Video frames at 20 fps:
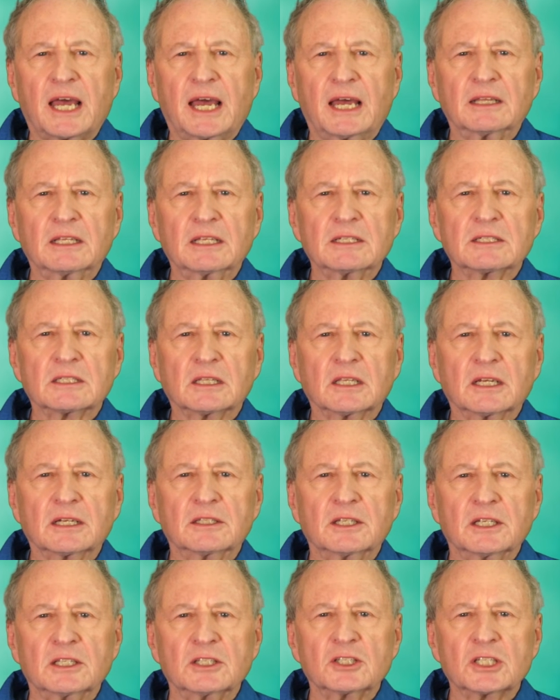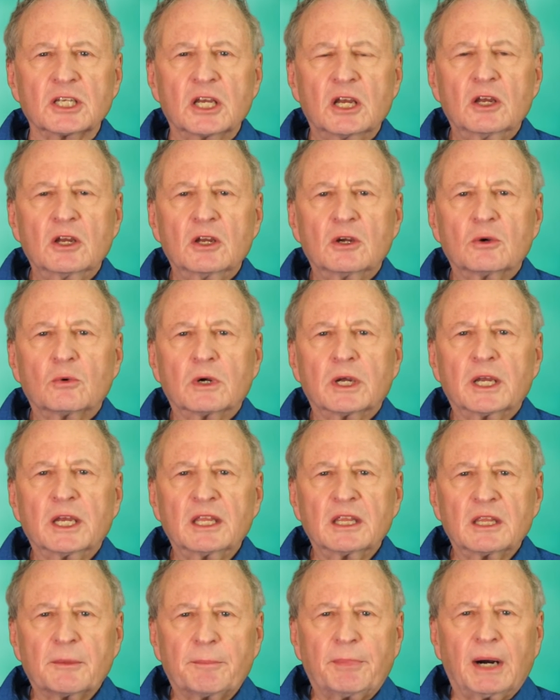and these lignans
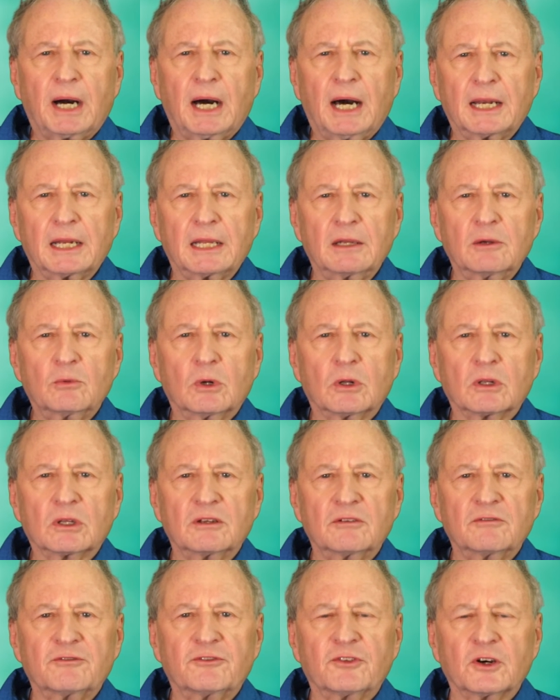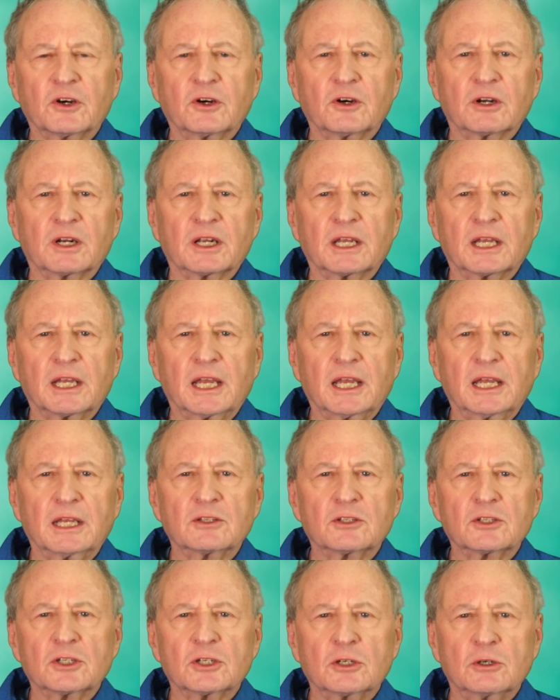in the body will convert
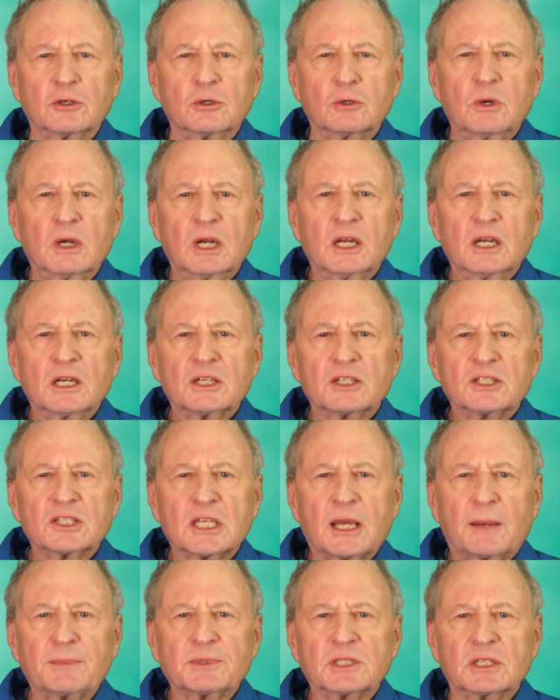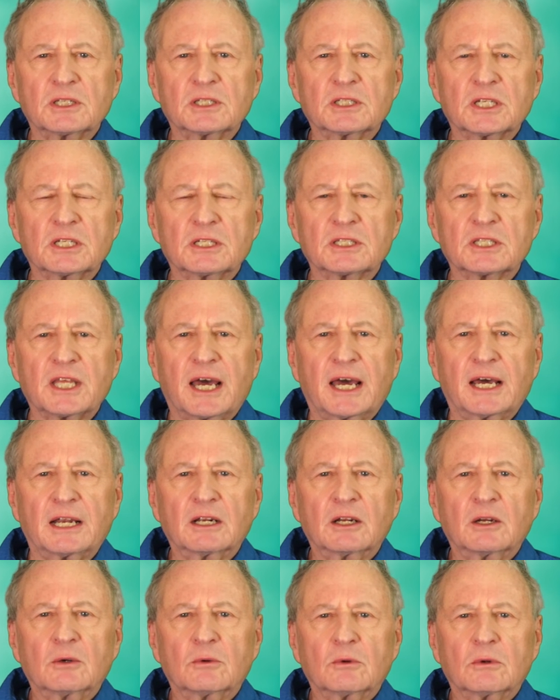into substances
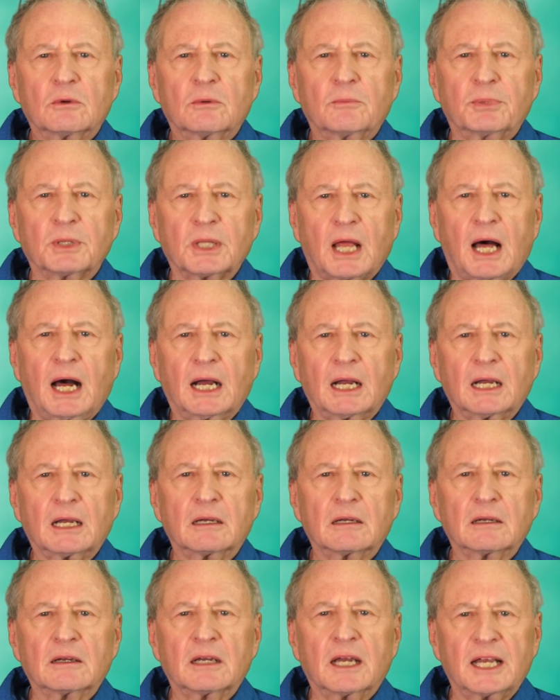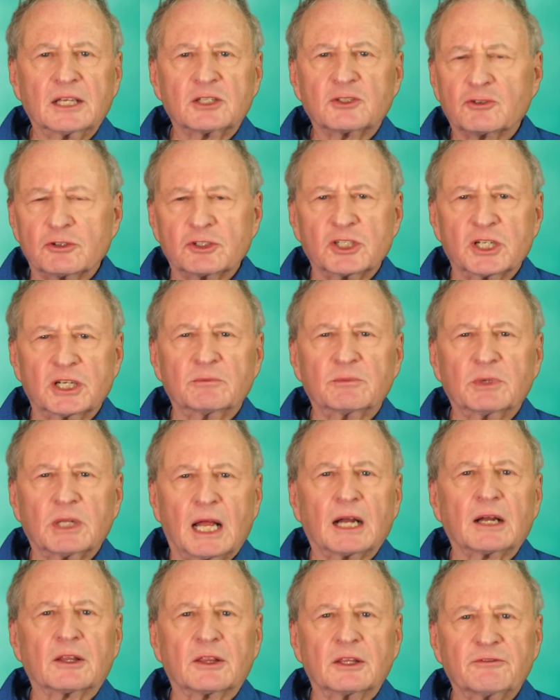that block estrogen,
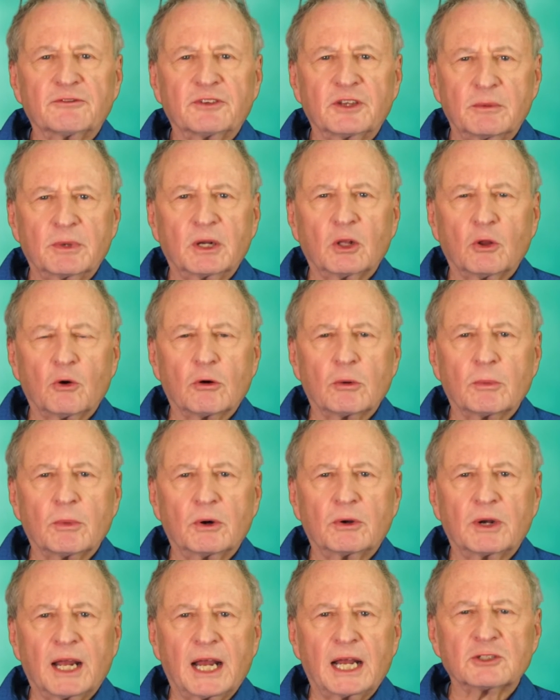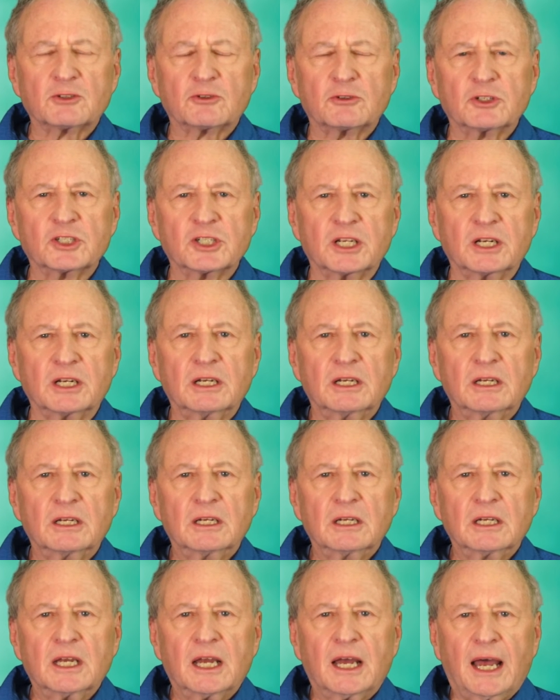block the female hormone estrogen.
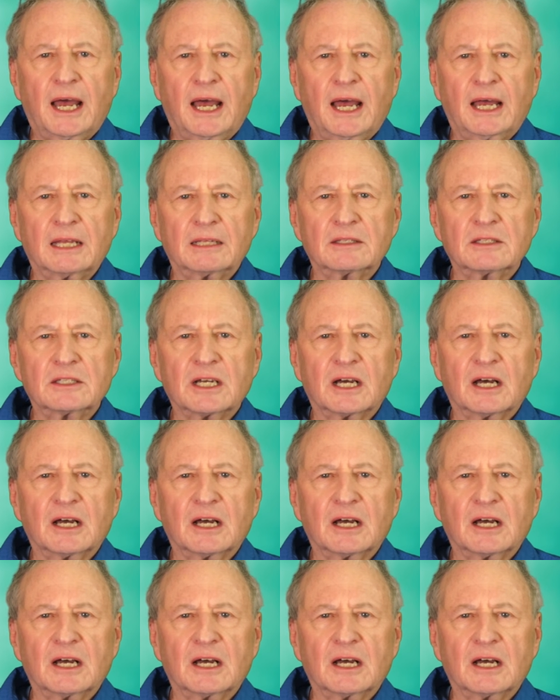And